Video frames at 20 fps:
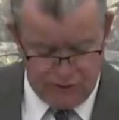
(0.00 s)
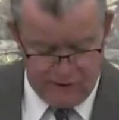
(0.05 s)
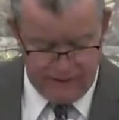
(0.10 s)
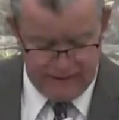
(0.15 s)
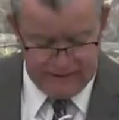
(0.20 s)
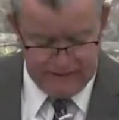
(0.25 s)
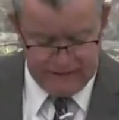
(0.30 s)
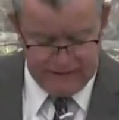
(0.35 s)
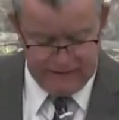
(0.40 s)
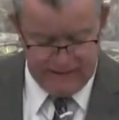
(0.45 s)

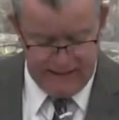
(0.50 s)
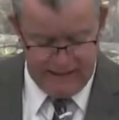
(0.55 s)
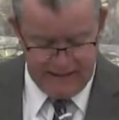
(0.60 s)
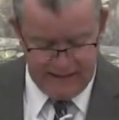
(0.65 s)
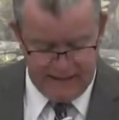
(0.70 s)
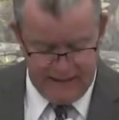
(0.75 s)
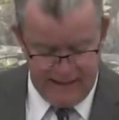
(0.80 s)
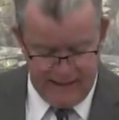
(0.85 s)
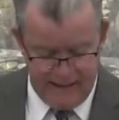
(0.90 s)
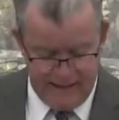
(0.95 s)
greatly that
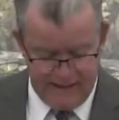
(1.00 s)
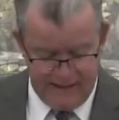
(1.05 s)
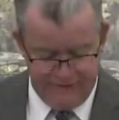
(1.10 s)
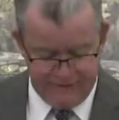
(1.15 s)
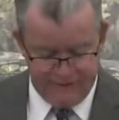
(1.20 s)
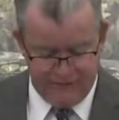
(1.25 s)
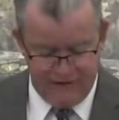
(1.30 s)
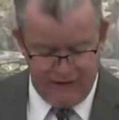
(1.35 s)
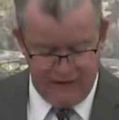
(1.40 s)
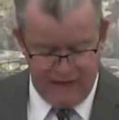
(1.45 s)
now
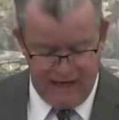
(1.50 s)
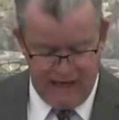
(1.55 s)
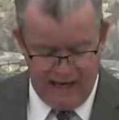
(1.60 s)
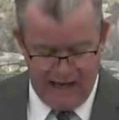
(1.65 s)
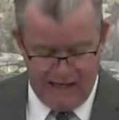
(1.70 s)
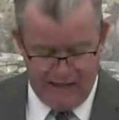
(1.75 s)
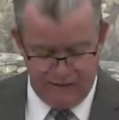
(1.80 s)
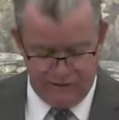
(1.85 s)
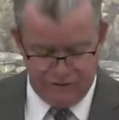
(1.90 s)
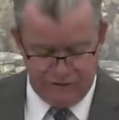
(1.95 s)
at the
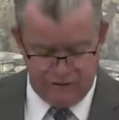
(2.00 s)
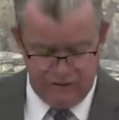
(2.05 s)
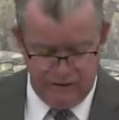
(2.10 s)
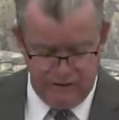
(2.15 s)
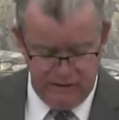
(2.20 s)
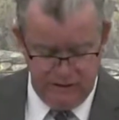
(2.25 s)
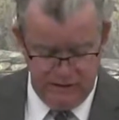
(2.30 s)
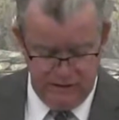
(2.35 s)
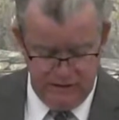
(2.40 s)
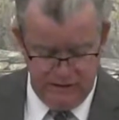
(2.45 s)
last,
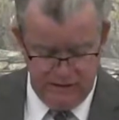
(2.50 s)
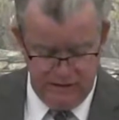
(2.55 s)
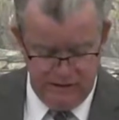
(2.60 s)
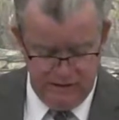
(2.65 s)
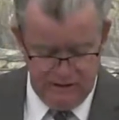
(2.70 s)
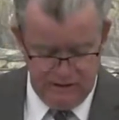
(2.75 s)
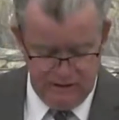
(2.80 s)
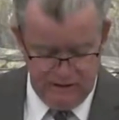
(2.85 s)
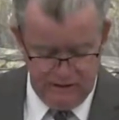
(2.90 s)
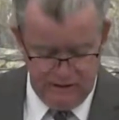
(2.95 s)

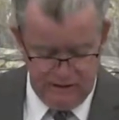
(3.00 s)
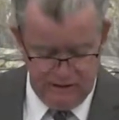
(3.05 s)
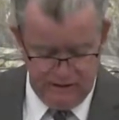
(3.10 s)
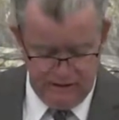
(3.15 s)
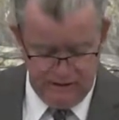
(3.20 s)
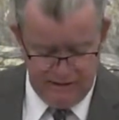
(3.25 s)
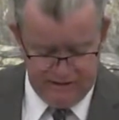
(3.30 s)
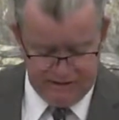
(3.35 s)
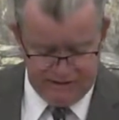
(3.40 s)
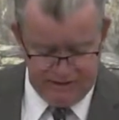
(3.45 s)

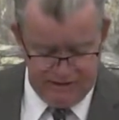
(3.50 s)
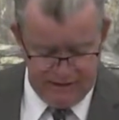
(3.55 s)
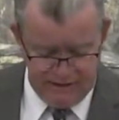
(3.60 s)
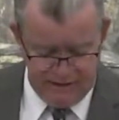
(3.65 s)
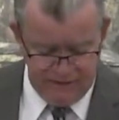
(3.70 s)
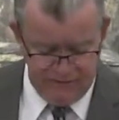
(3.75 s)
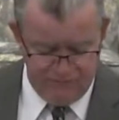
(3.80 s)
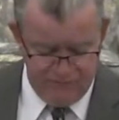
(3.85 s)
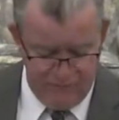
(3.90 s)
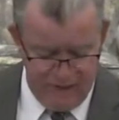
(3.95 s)
at the
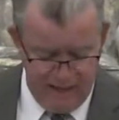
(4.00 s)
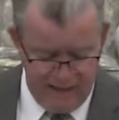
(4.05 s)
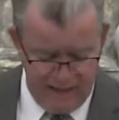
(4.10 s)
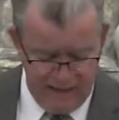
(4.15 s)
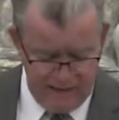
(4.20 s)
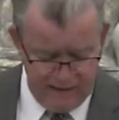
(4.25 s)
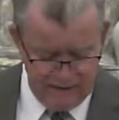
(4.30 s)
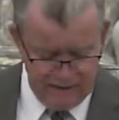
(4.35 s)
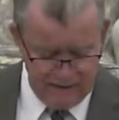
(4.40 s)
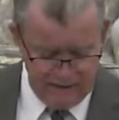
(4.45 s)
end of
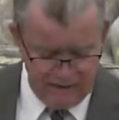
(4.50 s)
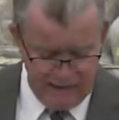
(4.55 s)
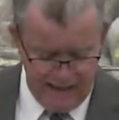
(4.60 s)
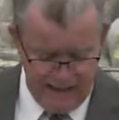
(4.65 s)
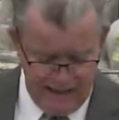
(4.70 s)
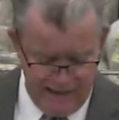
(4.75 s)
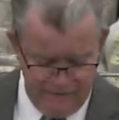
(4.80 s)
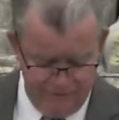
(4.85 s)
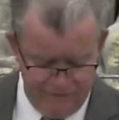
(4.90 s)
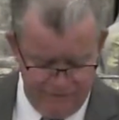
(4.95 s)
my
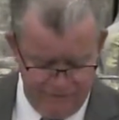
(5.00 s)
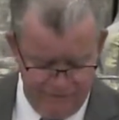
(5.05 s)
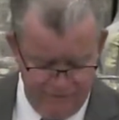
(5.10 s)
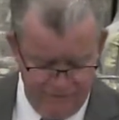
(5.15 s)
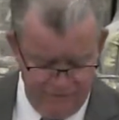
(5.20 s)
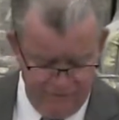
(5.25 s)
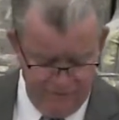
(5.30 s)
life,